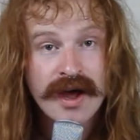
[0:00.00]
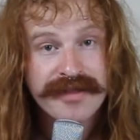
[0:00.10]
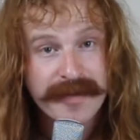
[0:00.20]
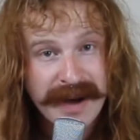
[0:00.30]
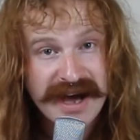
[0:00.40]

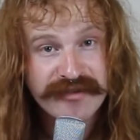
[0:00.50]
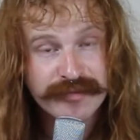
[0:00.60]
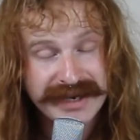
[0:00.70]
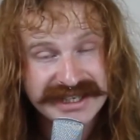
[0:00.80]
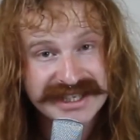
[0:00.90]
They're part of
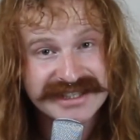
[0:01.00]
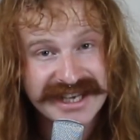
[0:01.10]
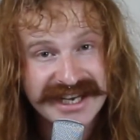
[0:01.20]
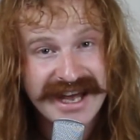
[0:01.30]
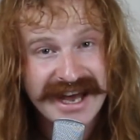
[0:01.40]
Blizzard's
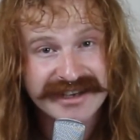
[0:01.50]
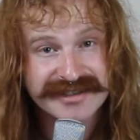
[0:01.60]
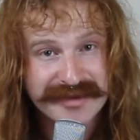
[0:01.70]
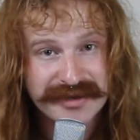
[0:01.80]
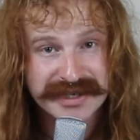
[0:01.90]
in-house
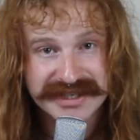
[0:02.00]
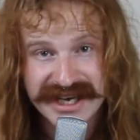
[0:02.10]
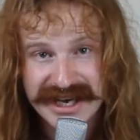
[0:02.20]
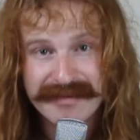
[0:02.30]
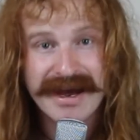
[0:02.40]
music
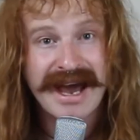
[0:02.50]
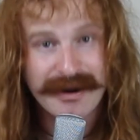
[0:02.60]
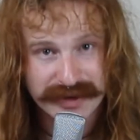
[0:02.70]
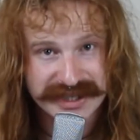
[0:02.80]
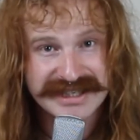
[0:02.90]
team
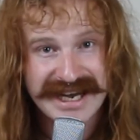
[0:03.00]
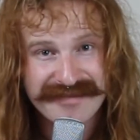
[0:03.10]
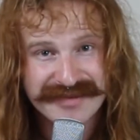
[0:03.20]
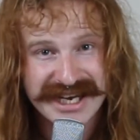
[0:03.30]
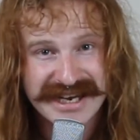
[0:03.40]
and were the
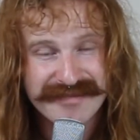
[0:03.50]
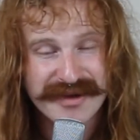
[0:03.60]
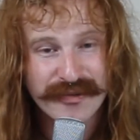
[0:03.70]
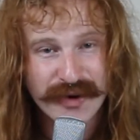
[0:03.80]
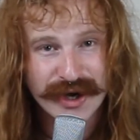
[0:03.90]
same team that
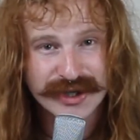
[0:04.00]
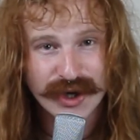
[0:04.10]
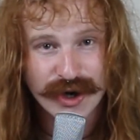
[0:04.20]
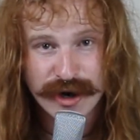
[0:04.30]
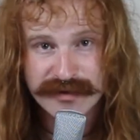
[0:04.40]
worked
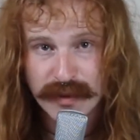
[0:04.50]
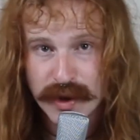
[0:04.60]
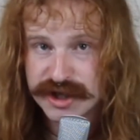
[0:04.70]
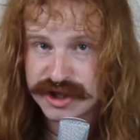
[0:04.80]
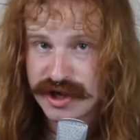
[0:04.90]
on
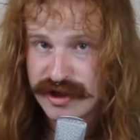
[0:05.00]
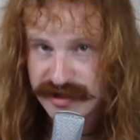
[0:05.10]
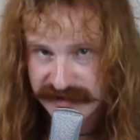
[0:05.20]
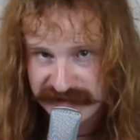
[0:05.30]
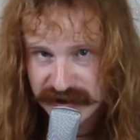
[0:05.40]
Overwatch
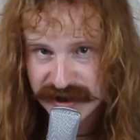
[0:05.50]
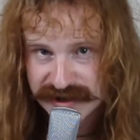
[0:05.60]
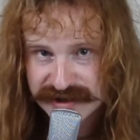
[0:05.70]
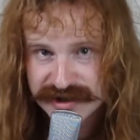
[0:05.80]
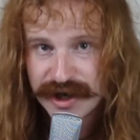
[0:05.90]
The First,